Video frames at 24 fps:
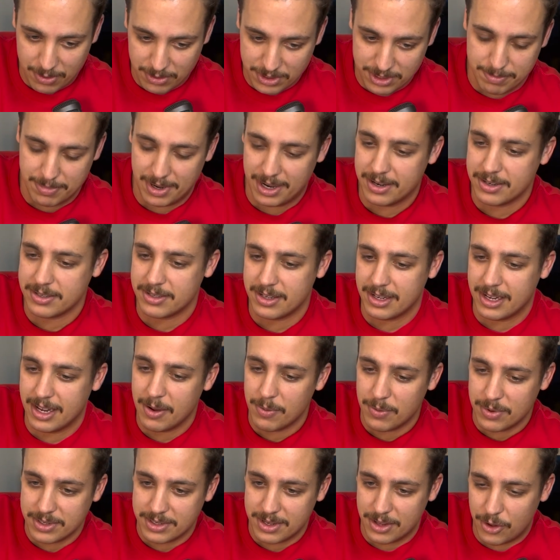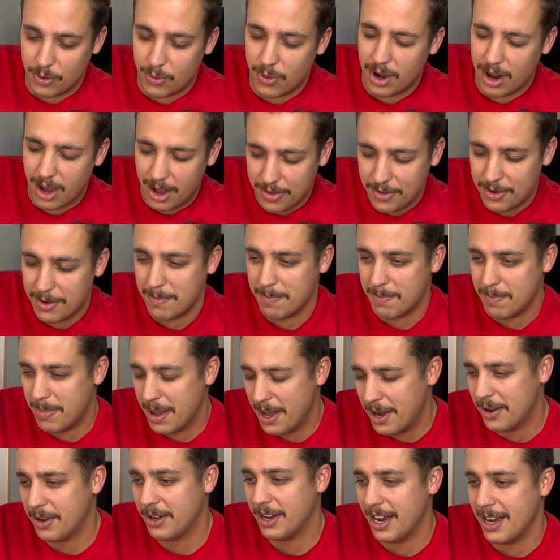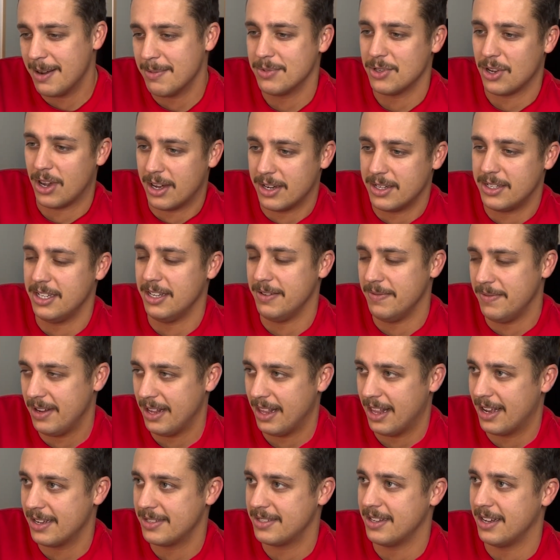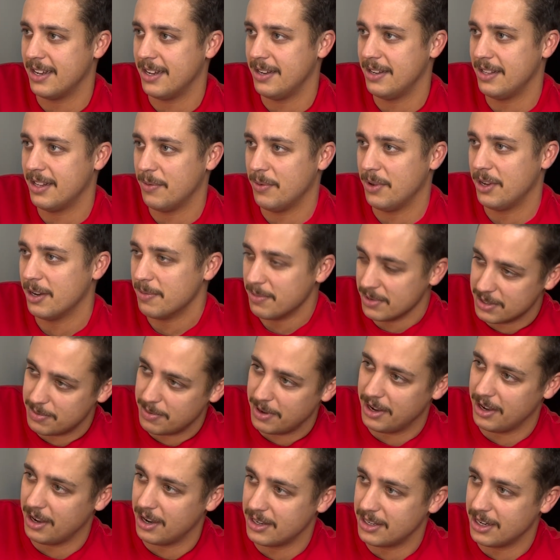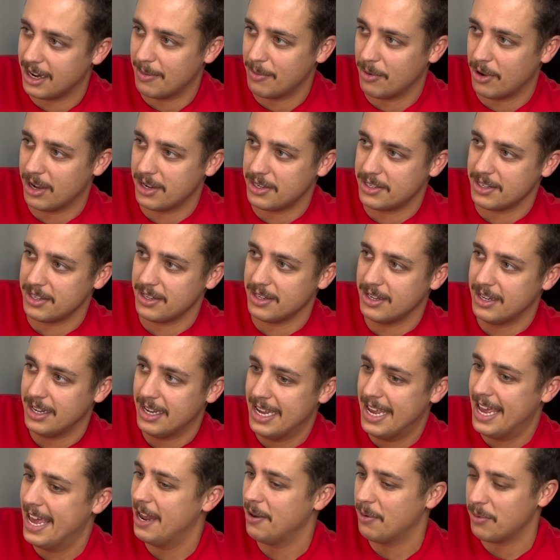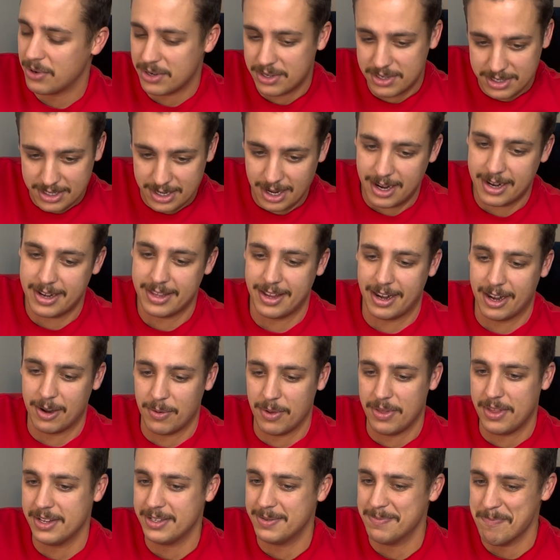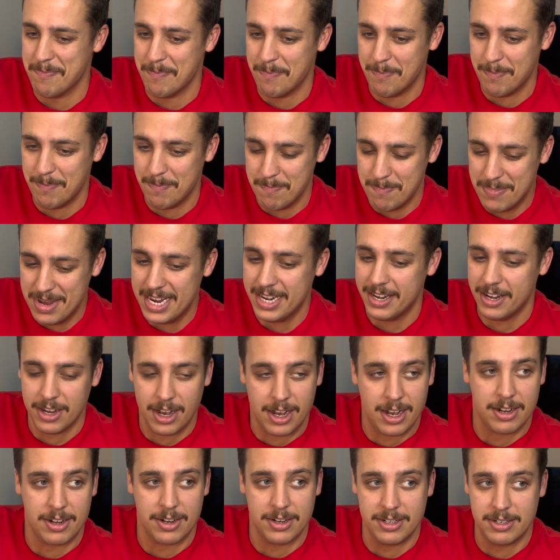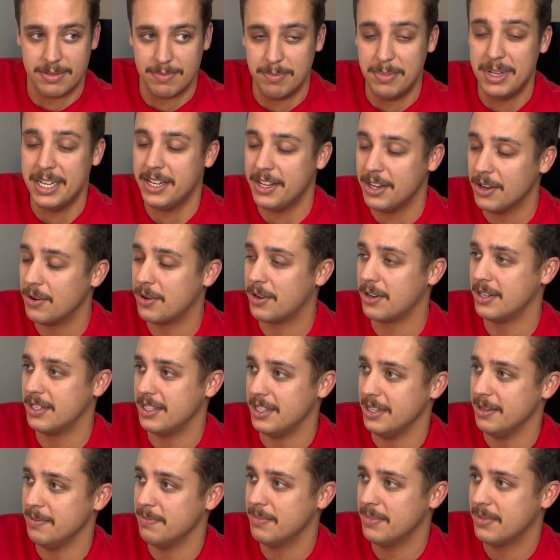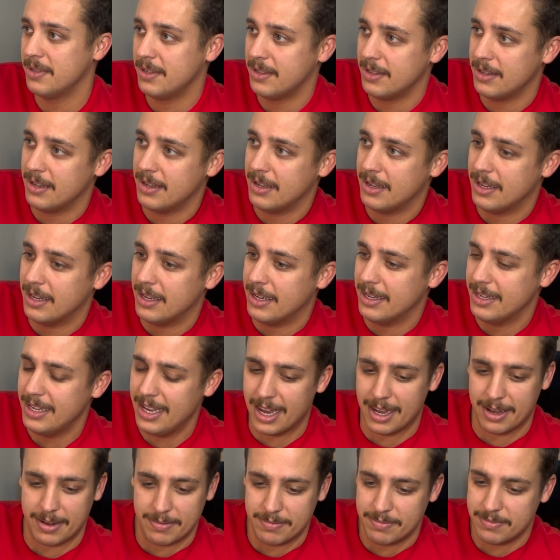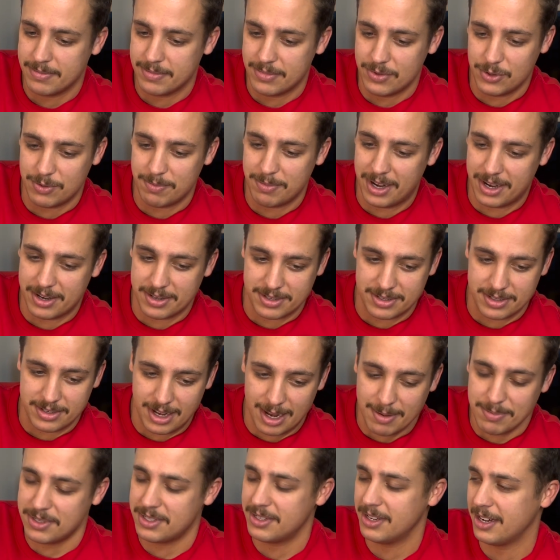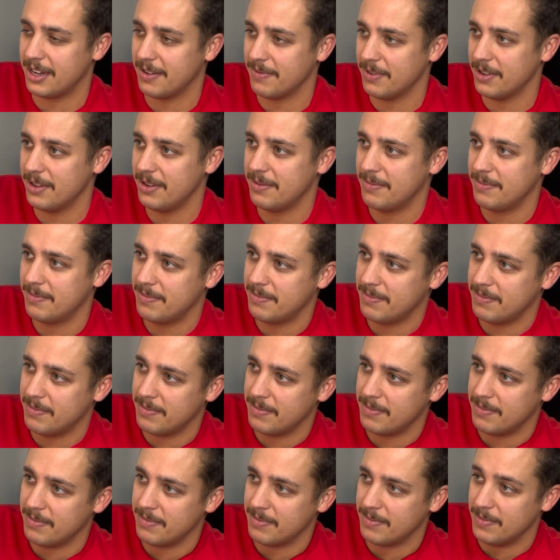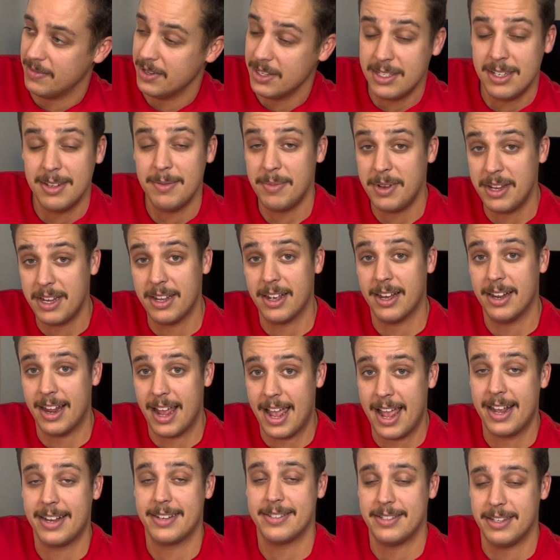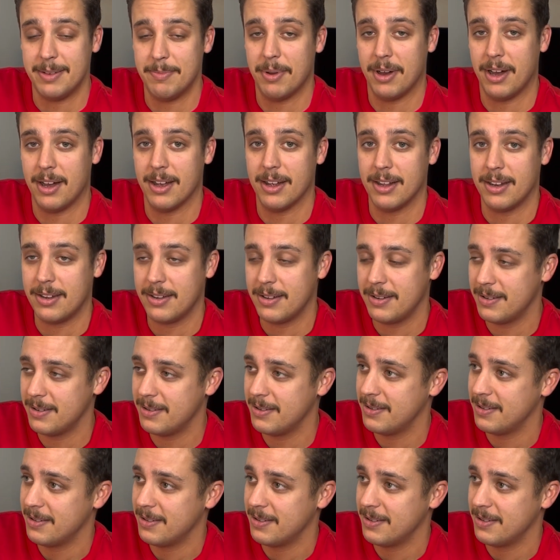It was embarrassing. There were other better games on TV last night that we could have been spending our time watching, and we're stuck there with this mediocre team. Yeah, it was embarrassing. I'm sick of it. This is going to be an angsty pod.